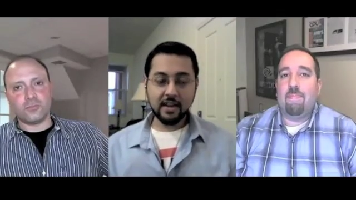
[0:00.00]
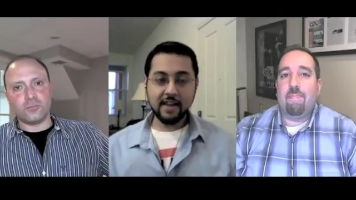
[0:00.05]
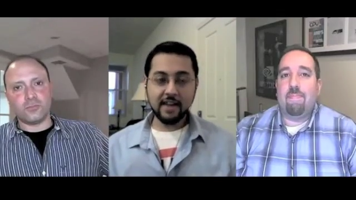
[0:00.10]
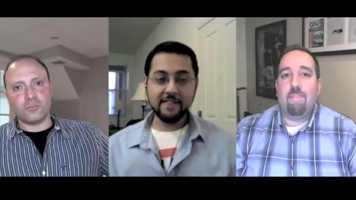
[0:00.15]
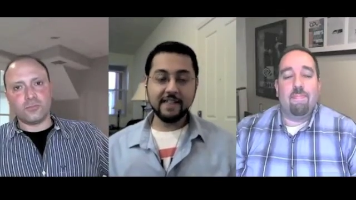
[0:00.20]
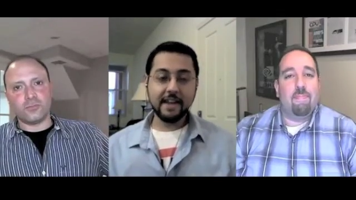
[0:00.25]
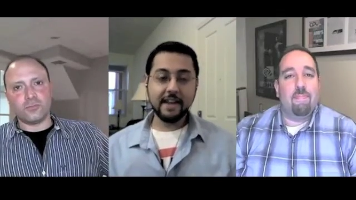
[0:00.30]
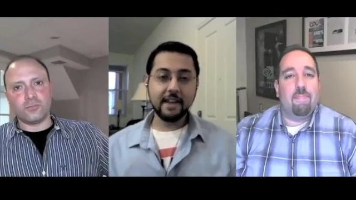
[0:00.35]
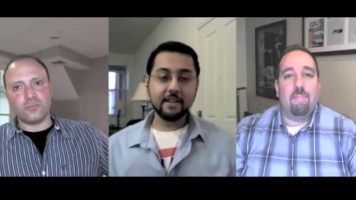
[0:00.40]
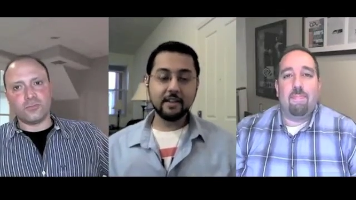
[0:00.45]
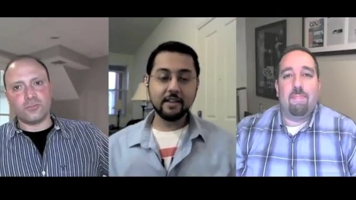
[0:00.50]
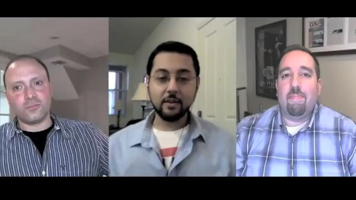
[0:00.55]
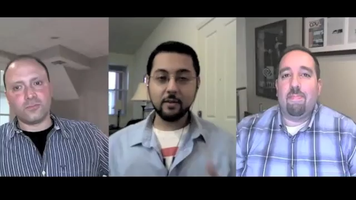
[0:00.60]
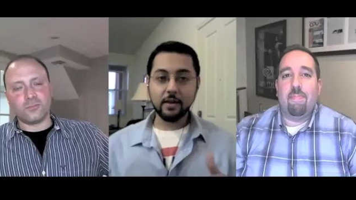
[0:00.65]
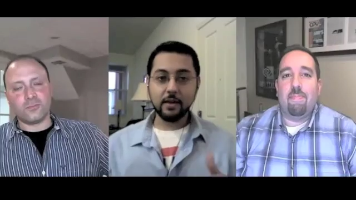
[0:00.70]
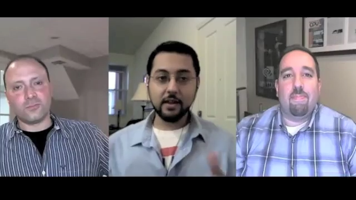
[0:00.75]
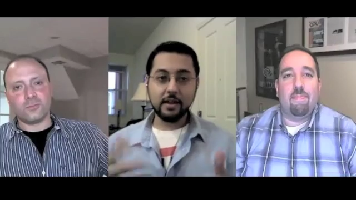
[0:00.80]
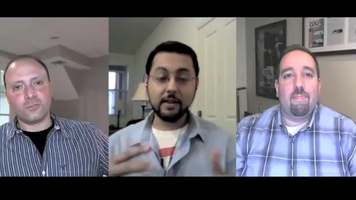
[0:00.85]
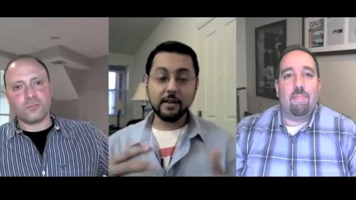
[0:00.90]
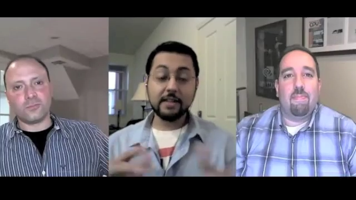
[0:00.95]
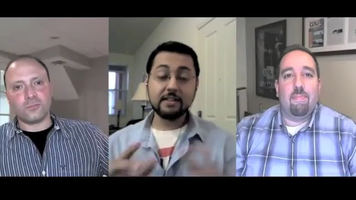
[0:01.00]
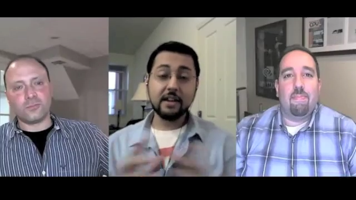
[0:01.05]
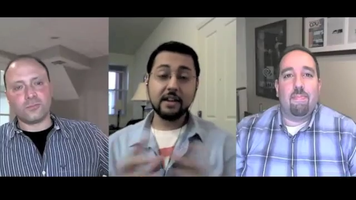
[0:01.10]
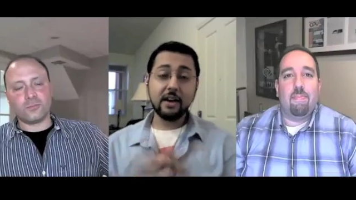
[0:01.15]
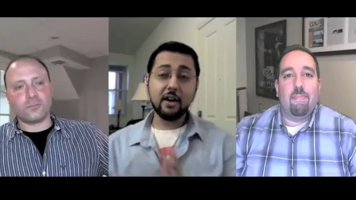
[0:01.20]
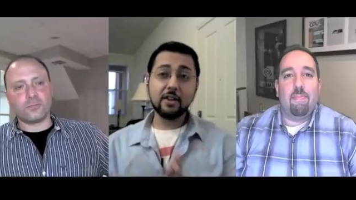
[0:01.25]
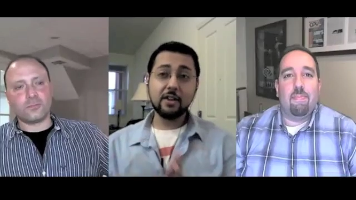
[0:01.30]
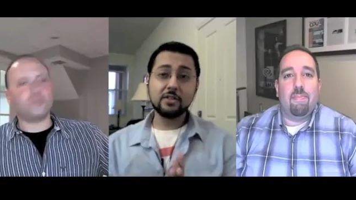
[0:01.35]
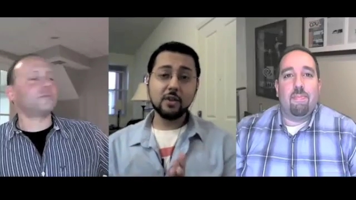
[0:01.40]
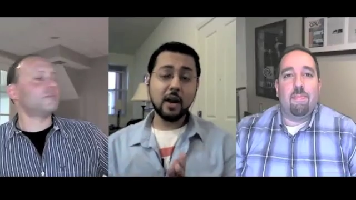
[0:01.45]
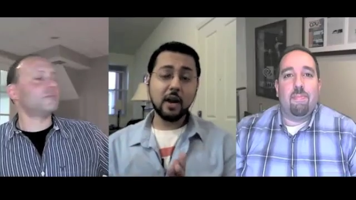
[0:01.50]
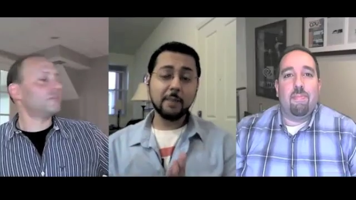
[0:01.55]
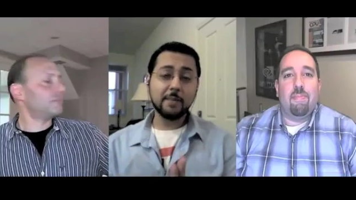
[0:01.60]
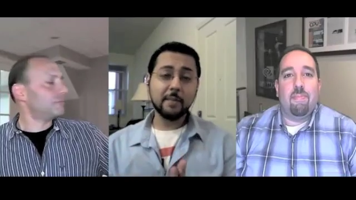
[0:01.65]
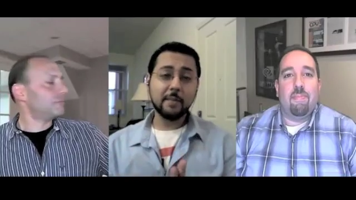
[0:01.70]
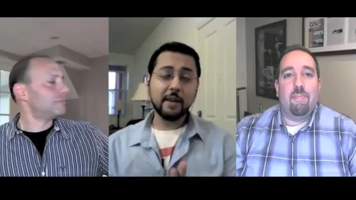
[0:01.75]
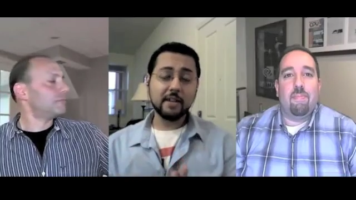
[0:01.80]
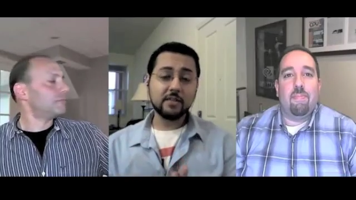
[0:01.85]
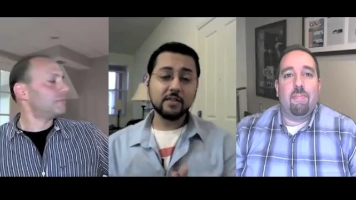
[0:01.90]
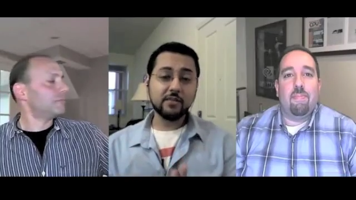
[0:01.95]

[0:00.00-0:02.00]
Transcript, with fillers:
Speaker 1: And then, you know, it's also optimized